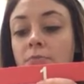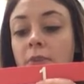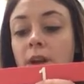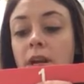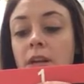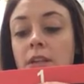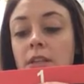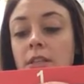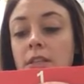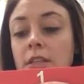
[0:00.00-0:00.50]

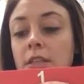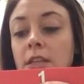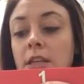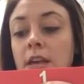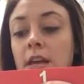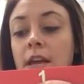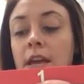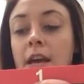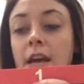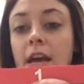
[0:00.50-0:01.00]
parts,
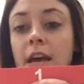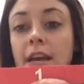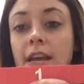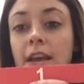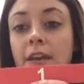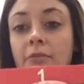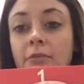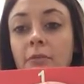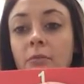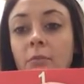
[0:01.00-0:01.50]
I
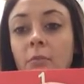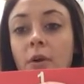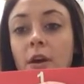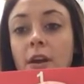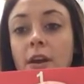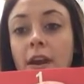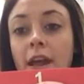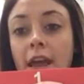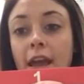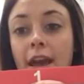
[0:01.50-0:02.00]
have
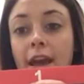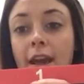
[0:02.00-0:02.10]
1/2.